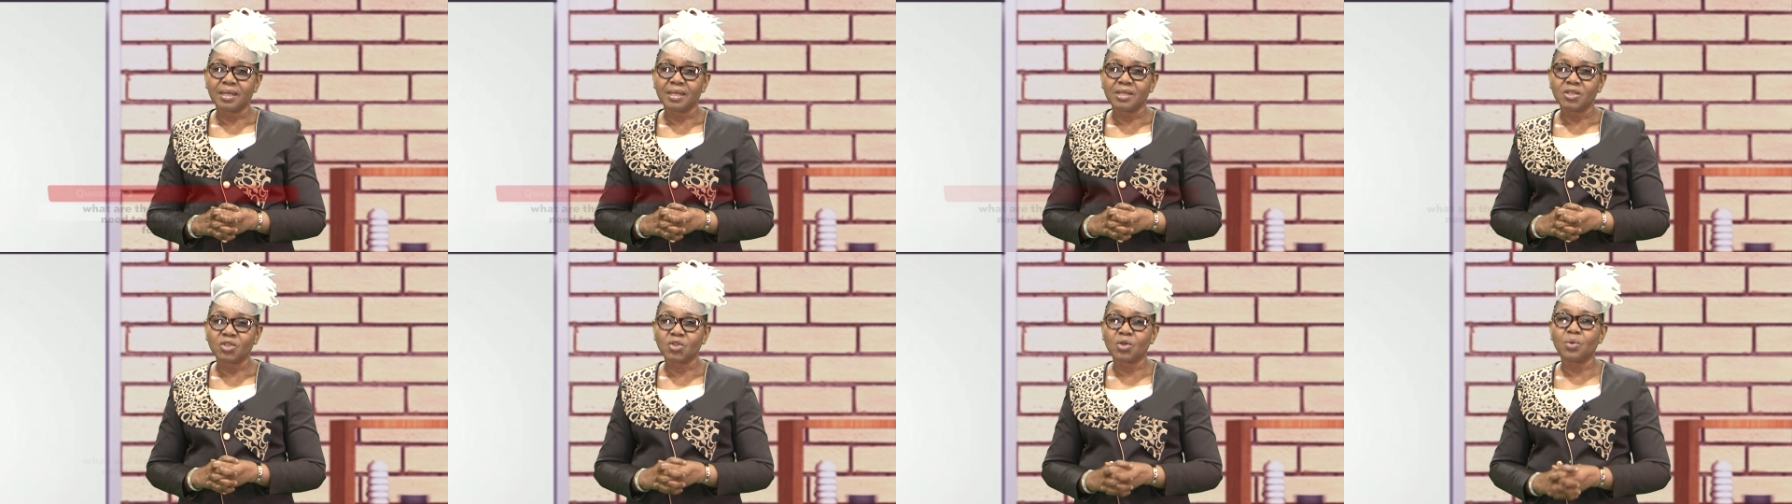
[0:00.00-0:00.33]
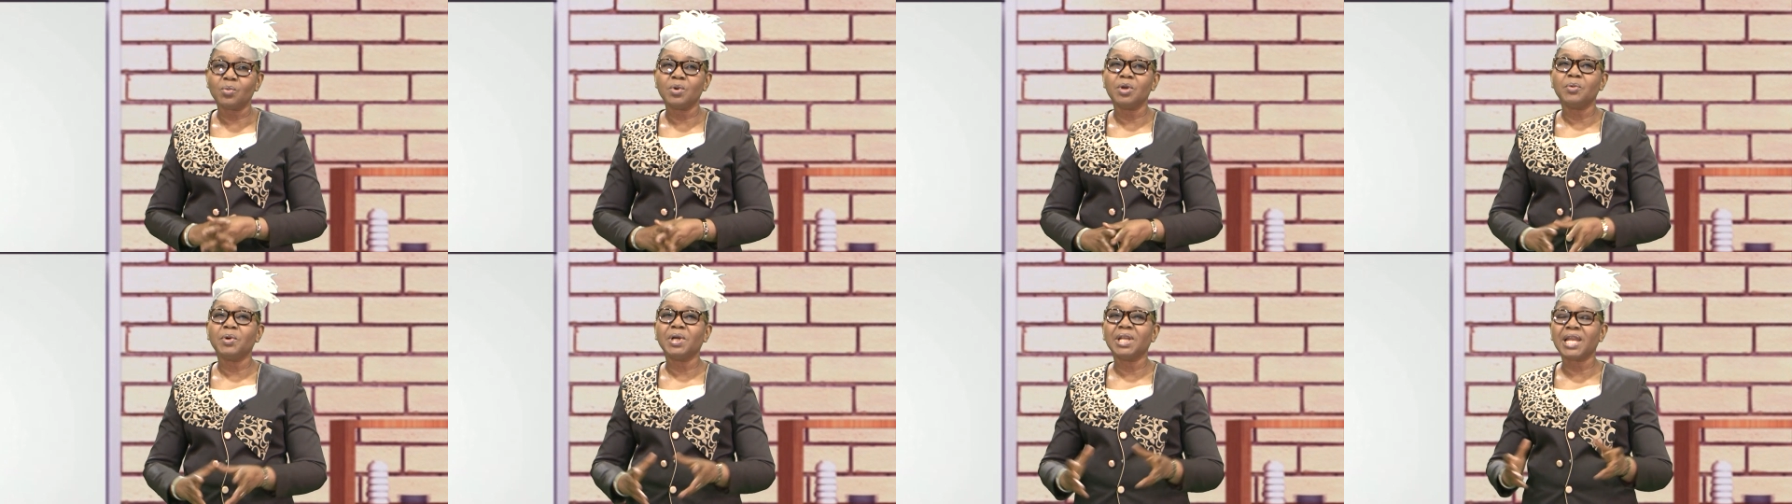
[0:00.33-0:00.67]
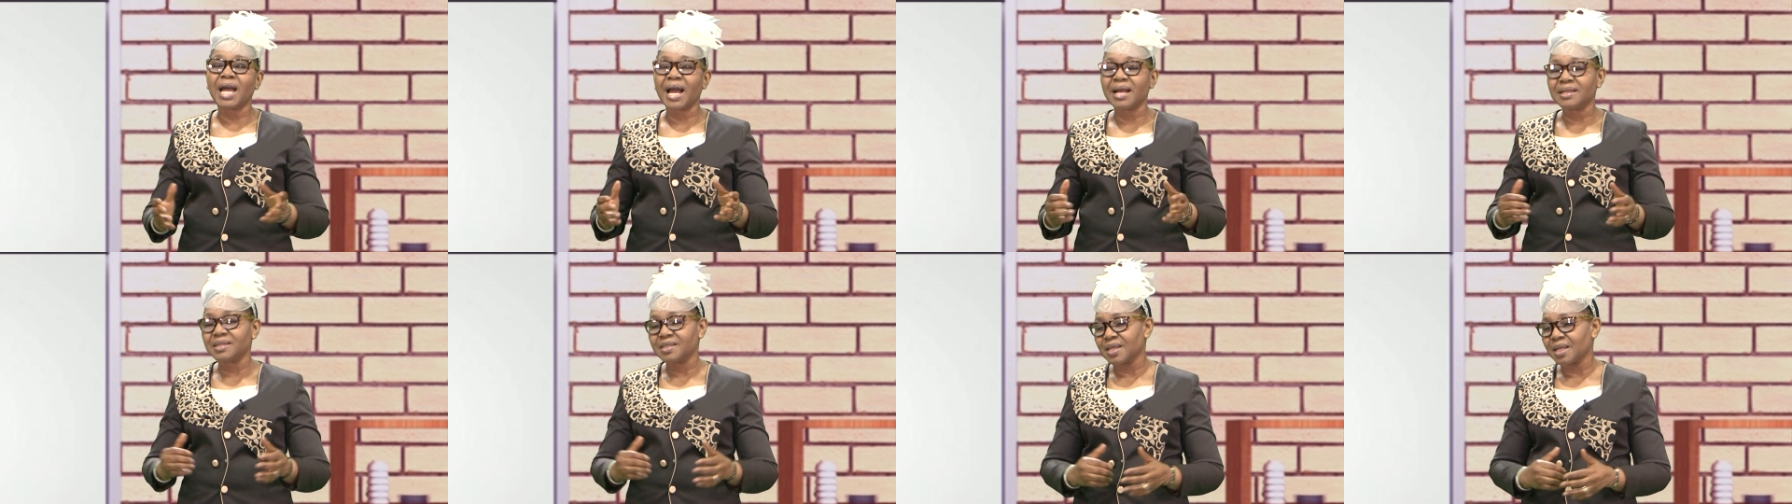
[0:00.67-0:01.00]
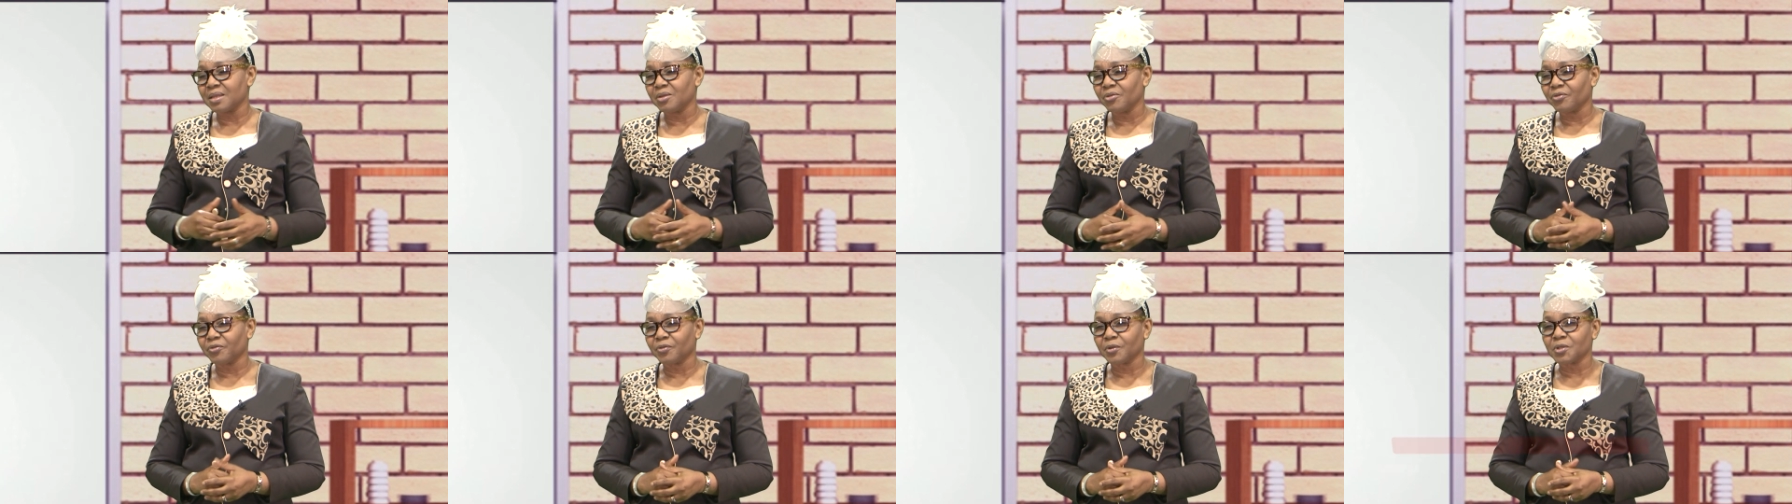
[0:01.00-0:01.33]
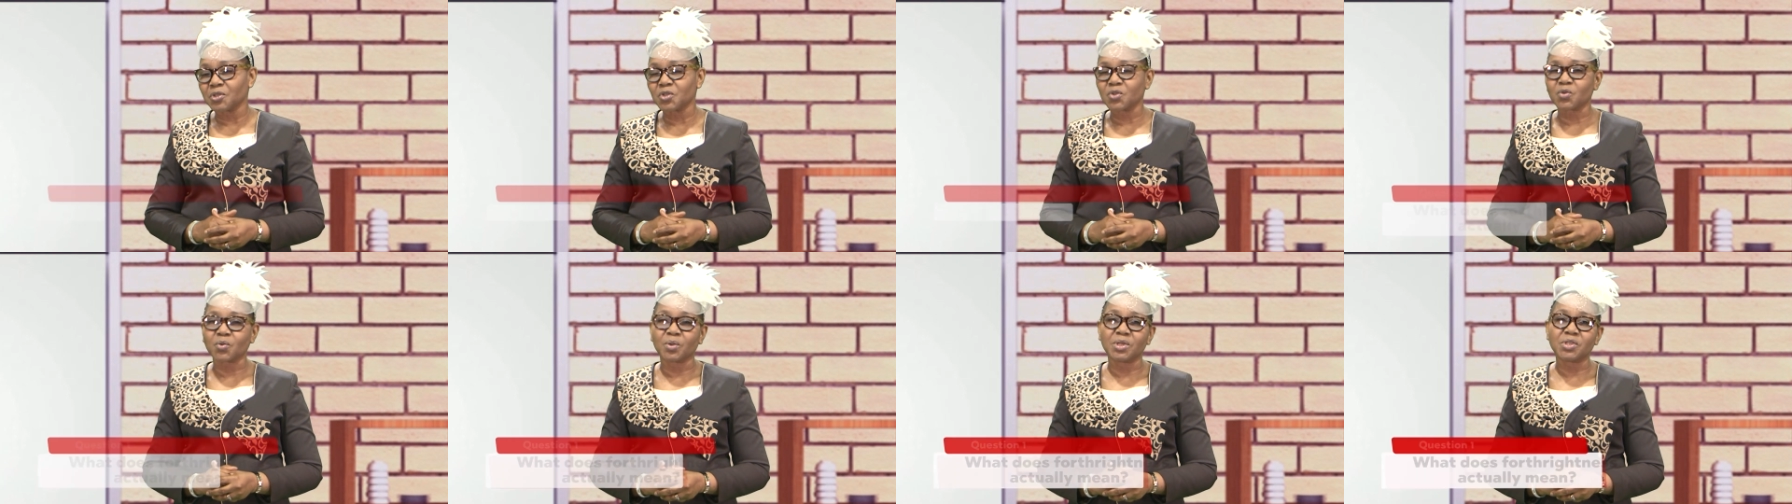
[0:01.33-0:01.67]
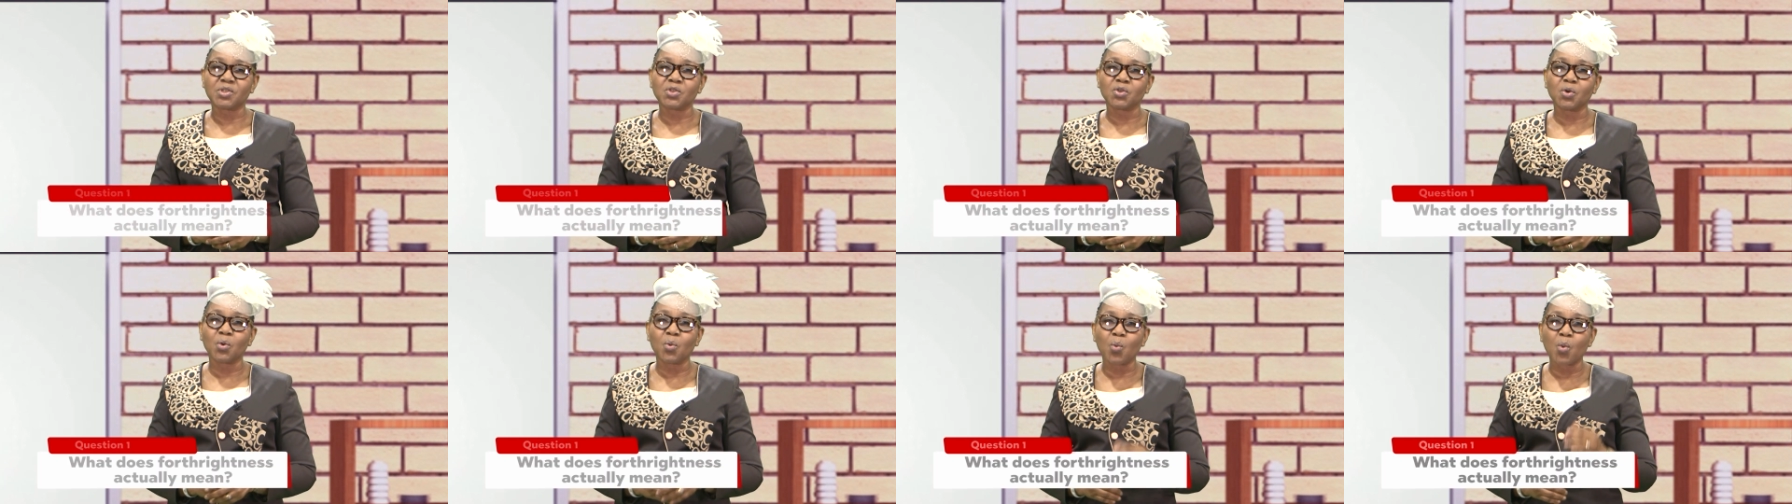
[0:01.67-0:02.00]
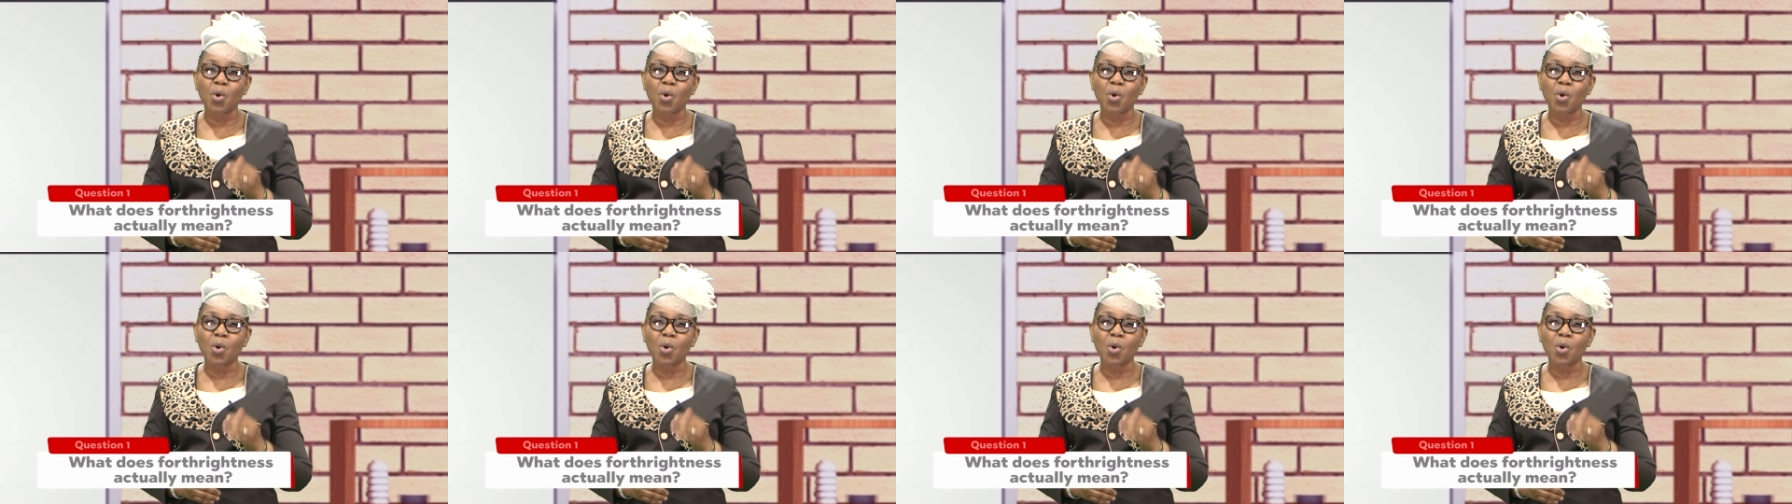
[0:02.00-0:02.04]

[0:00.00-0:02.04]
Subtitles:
So we will answer the first question.